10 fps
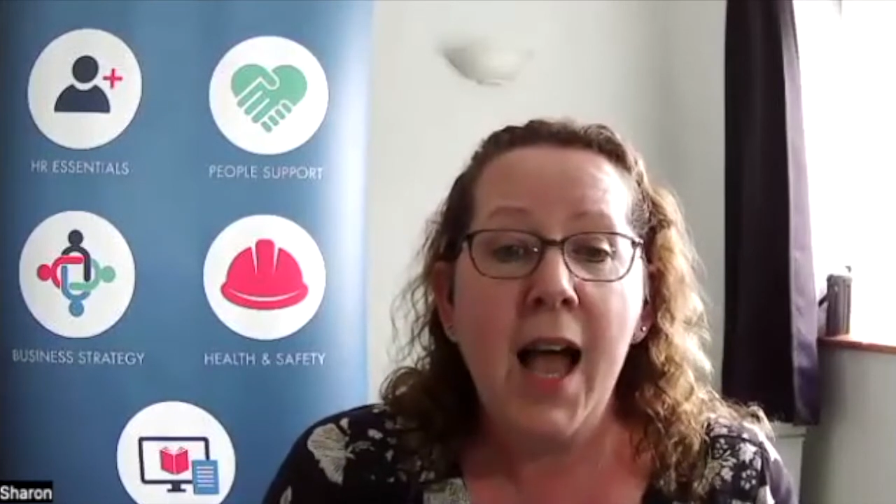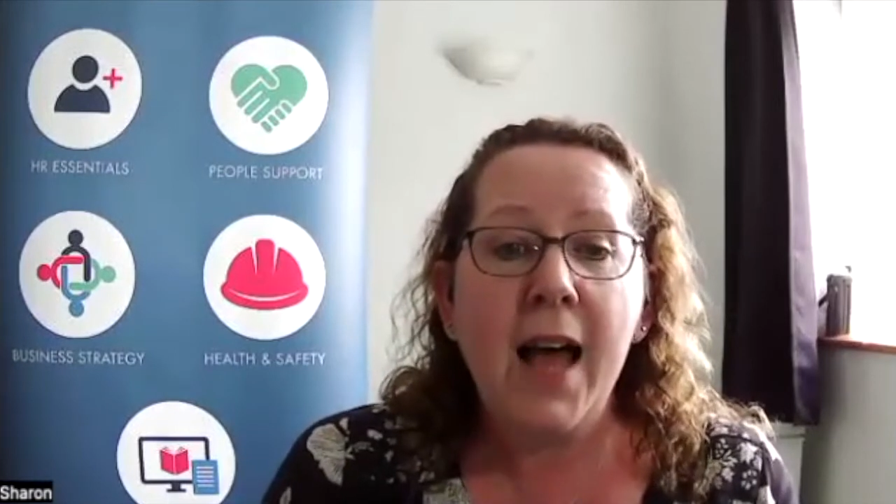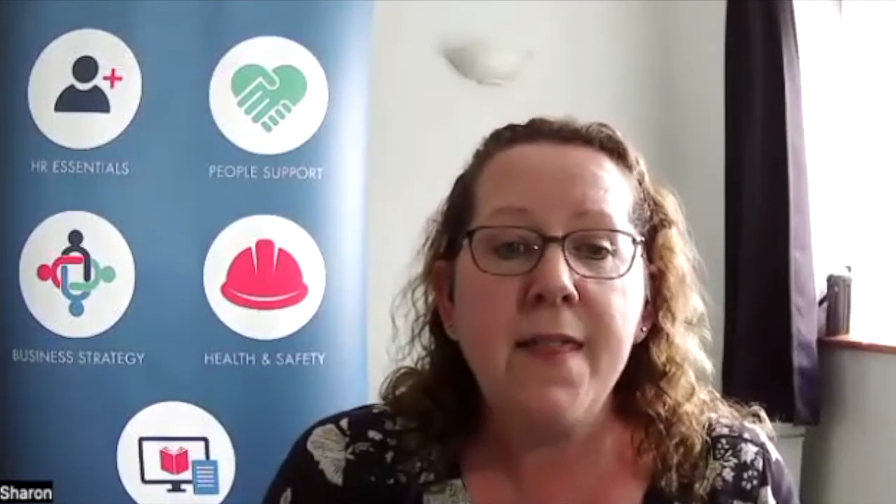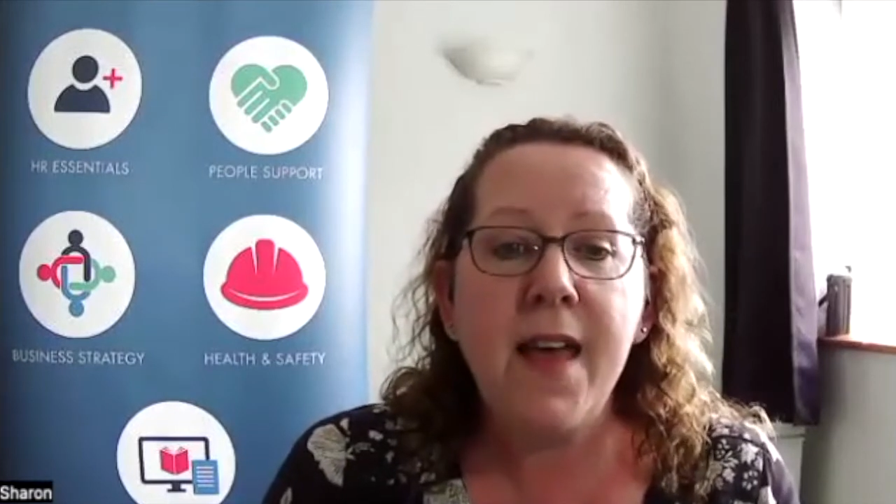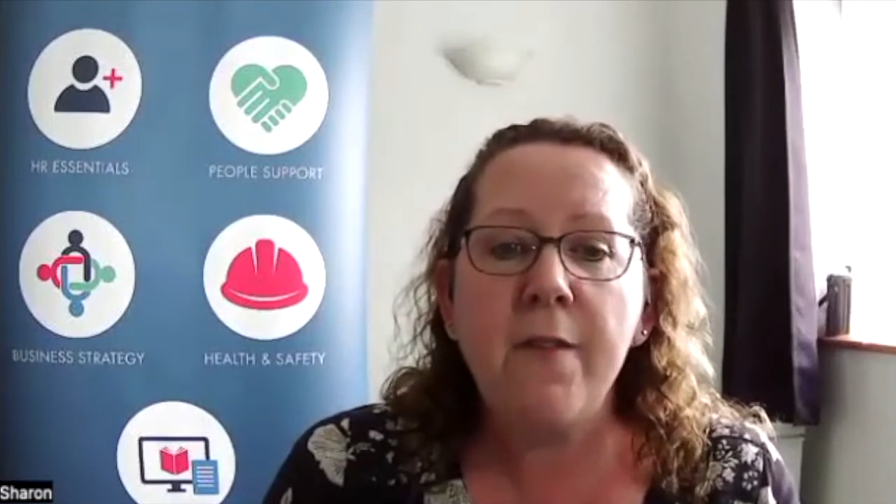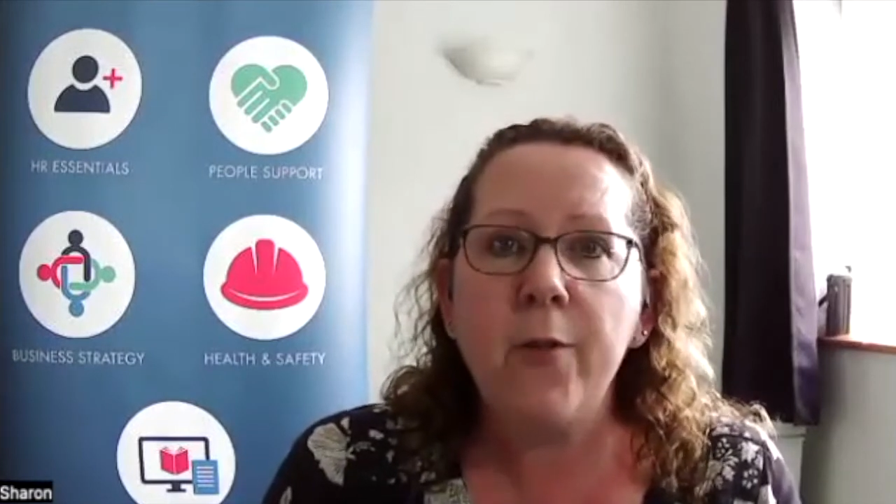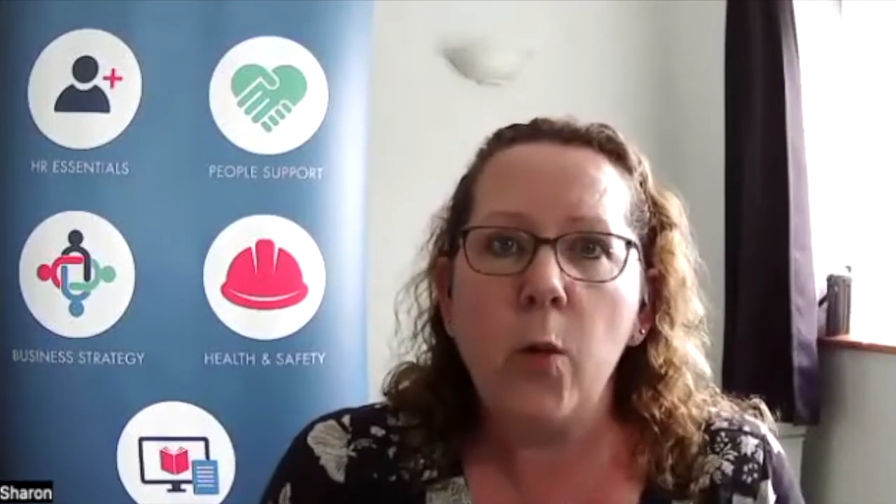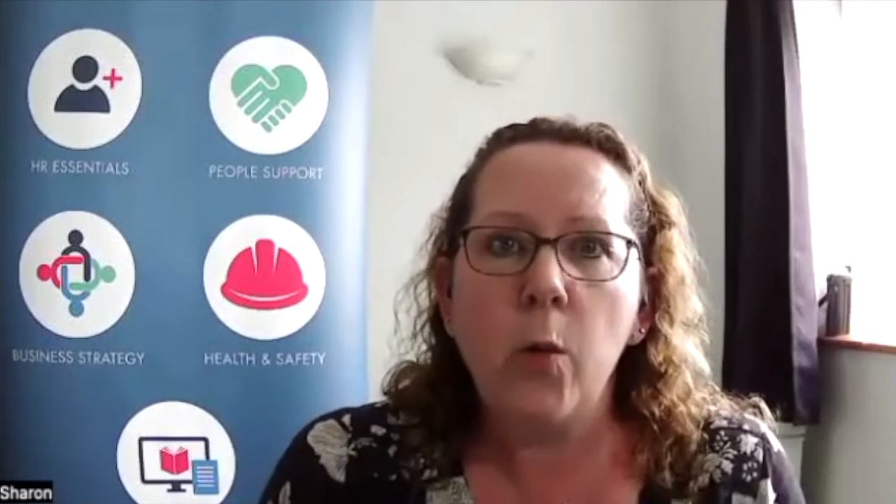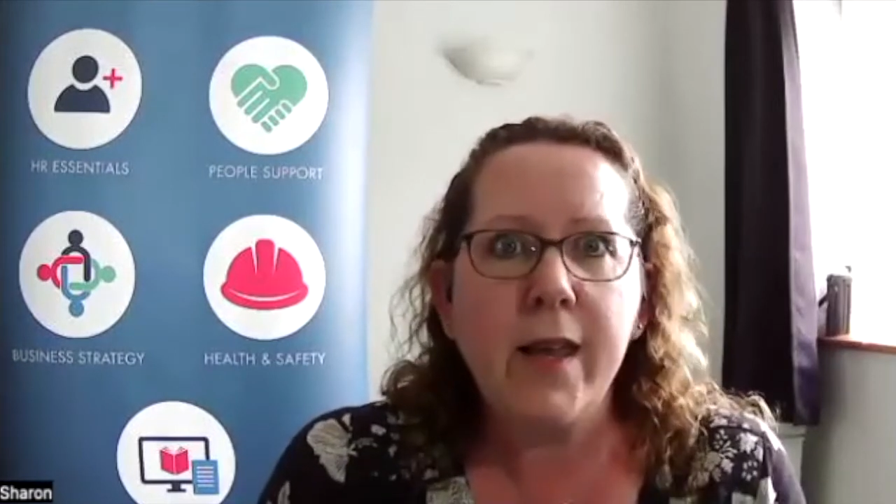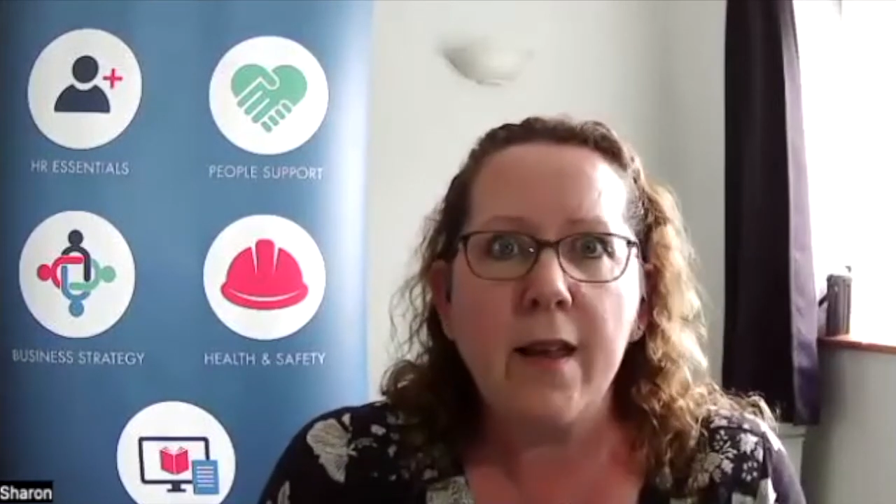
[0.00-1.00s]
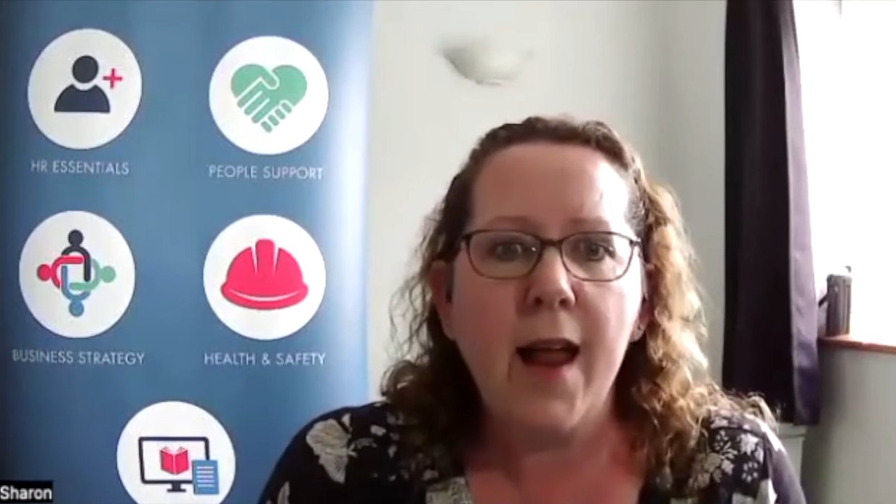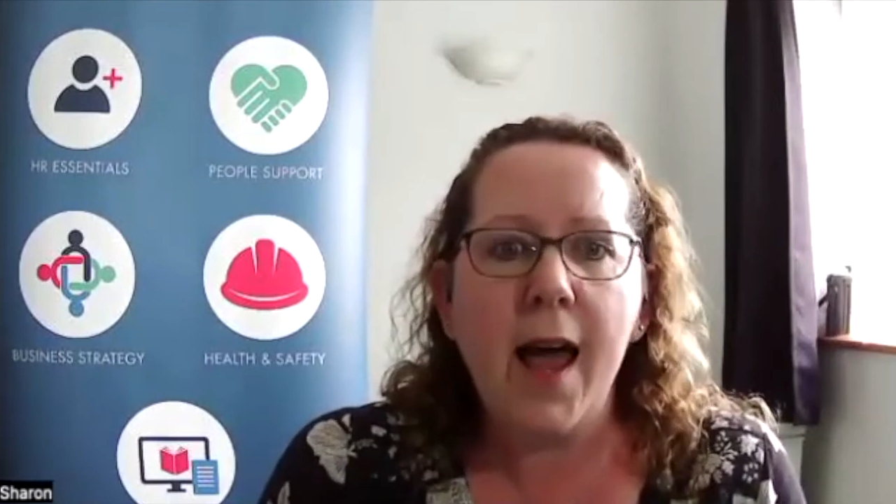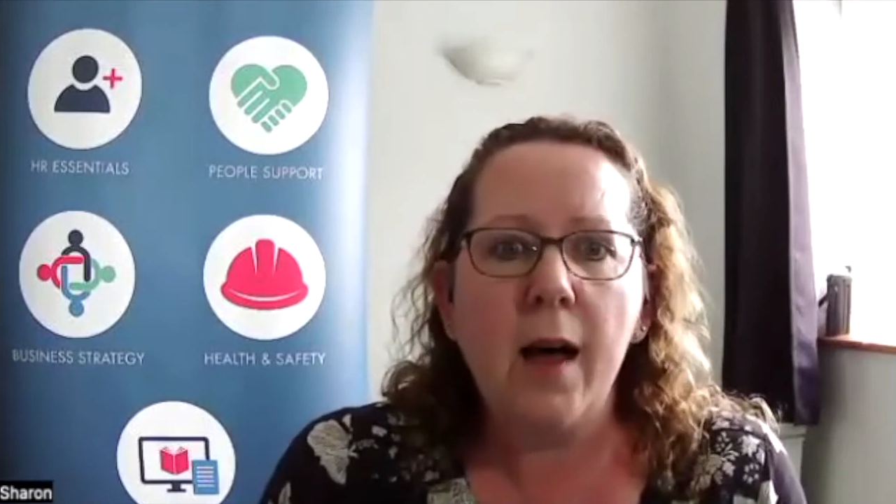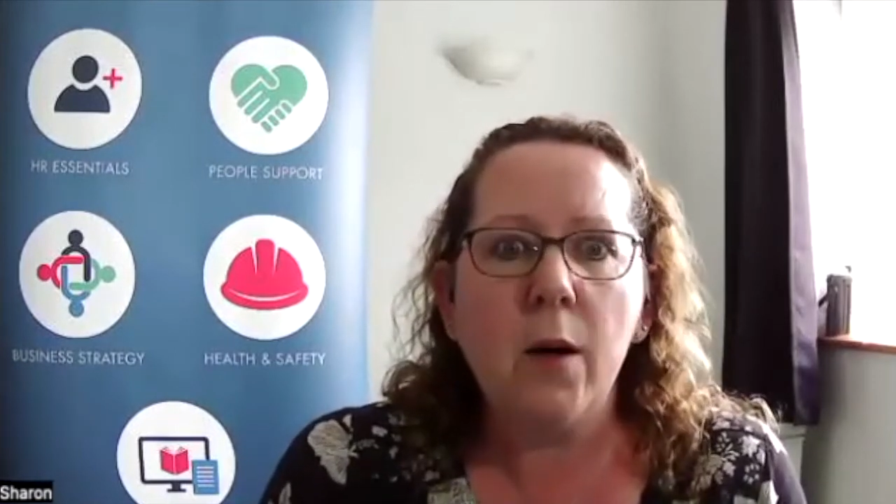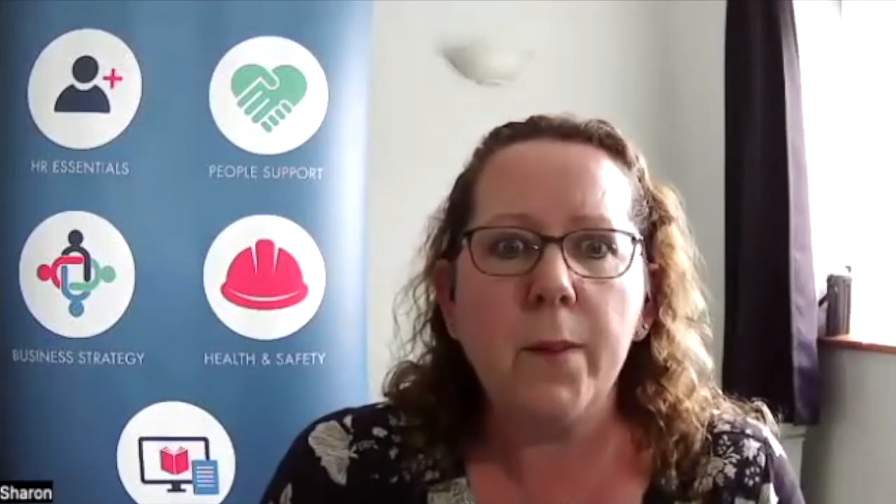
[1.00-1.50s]
and therefore we can
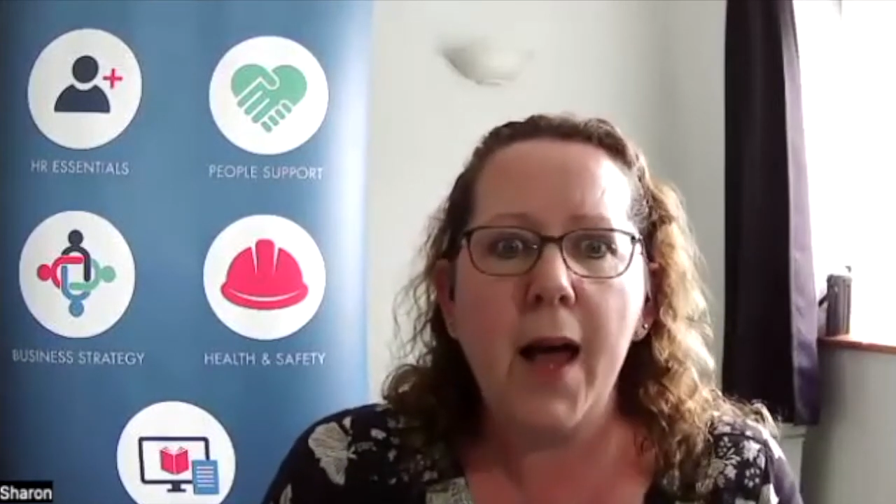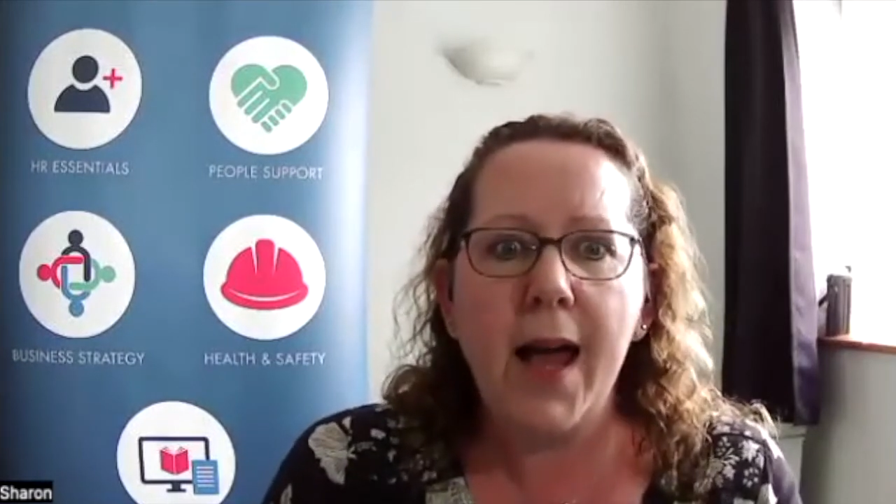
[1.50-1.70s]
help